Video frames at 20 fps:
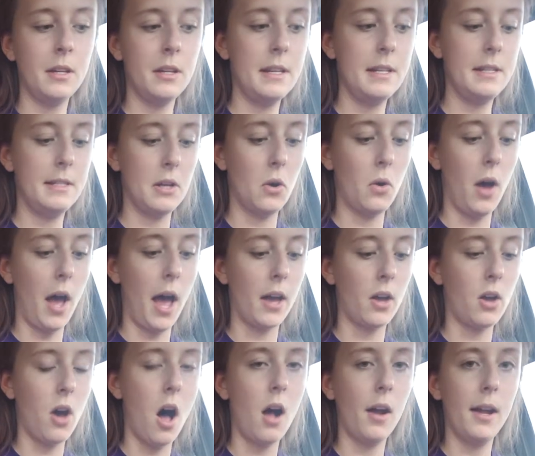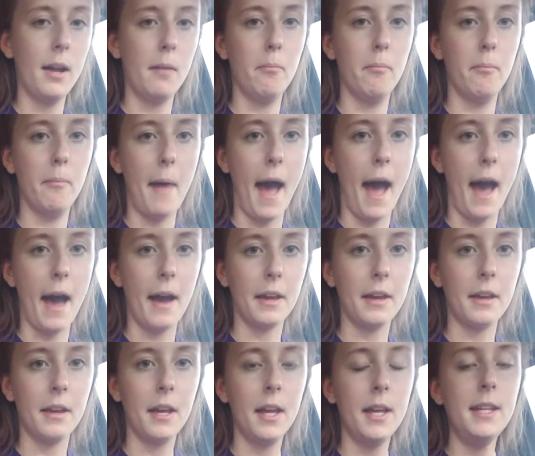So I call him back.
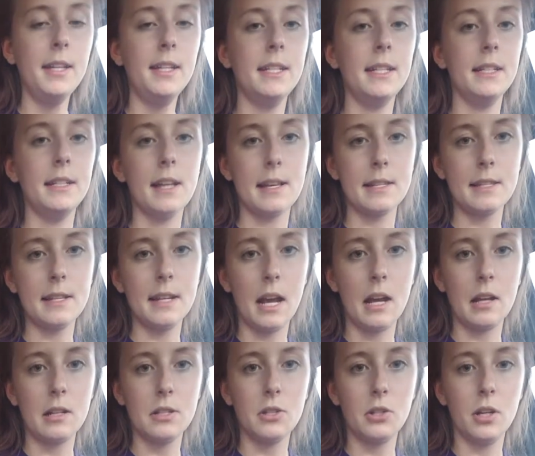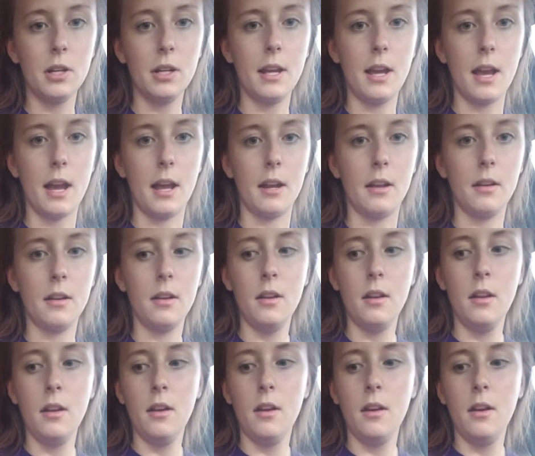He doesn't answer again,
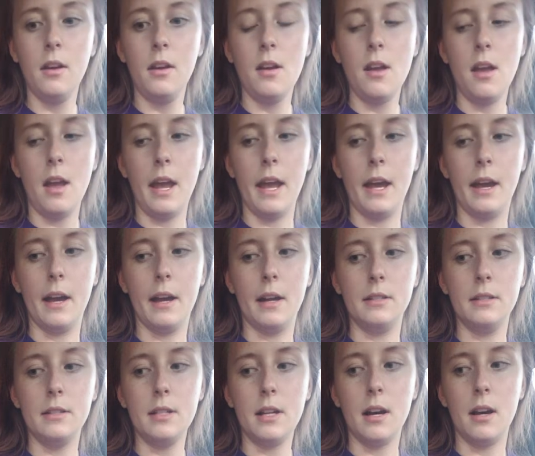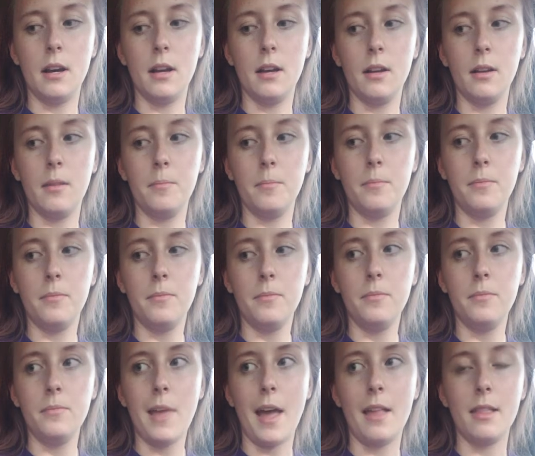and
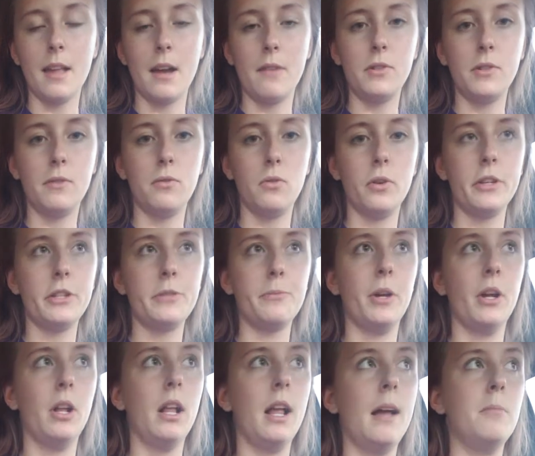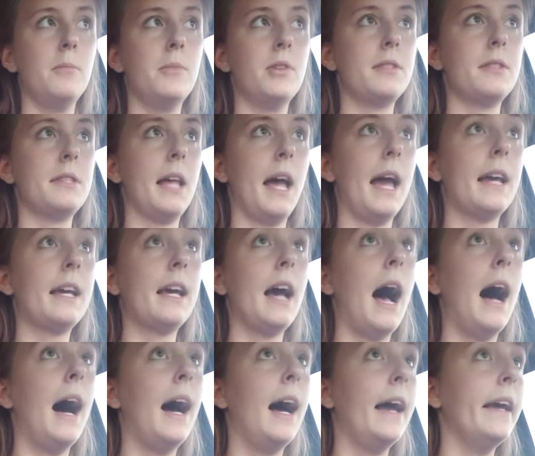I left a voicemail. I'm just like,
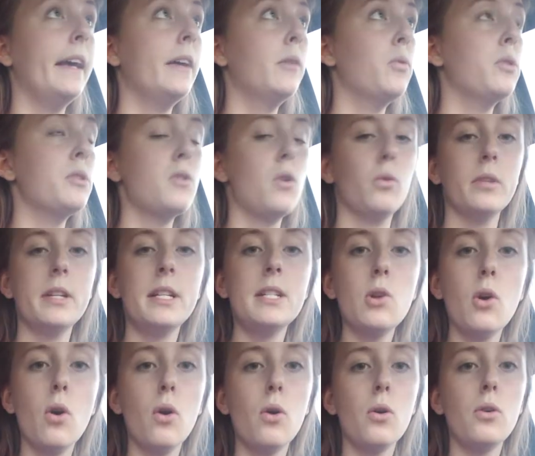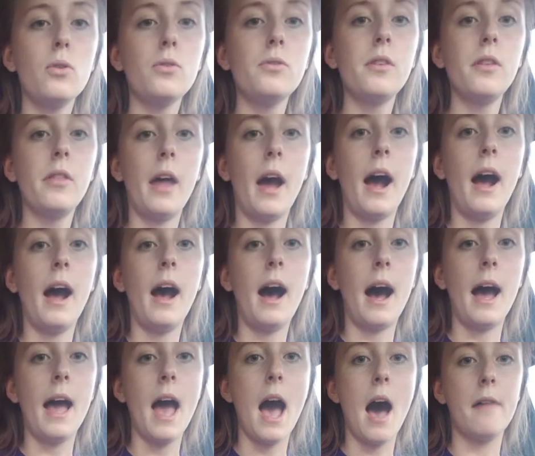I was only told that
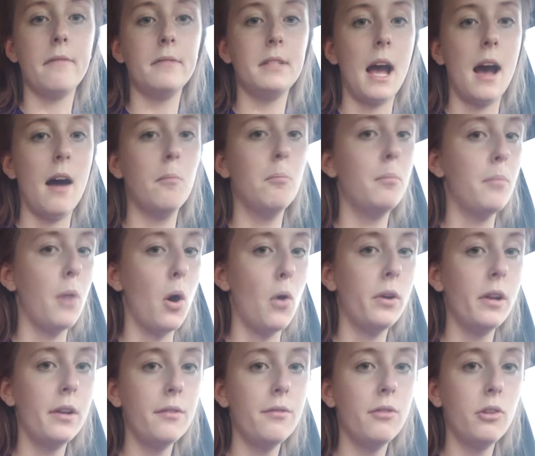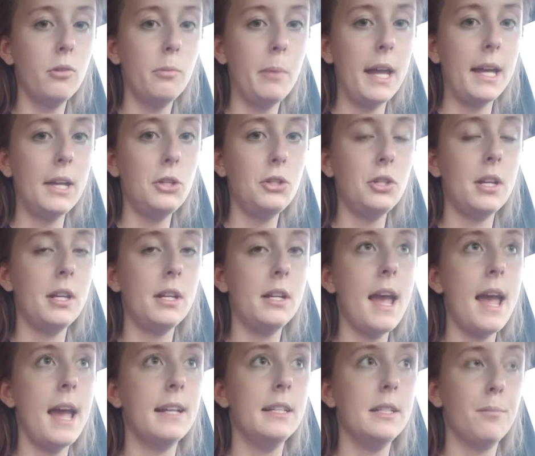I have to have bone inflammation
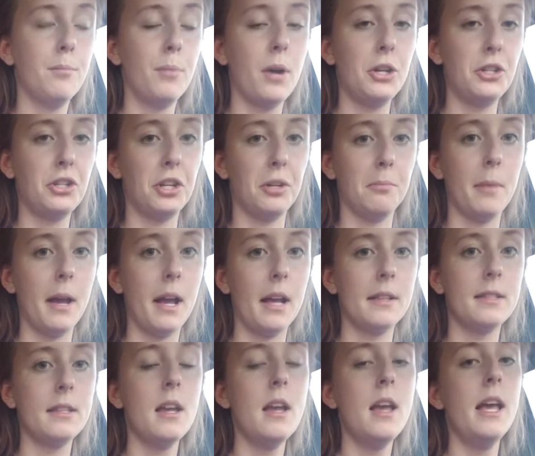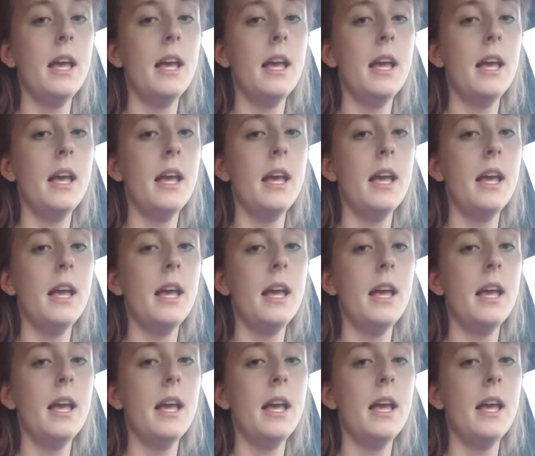and depression meds.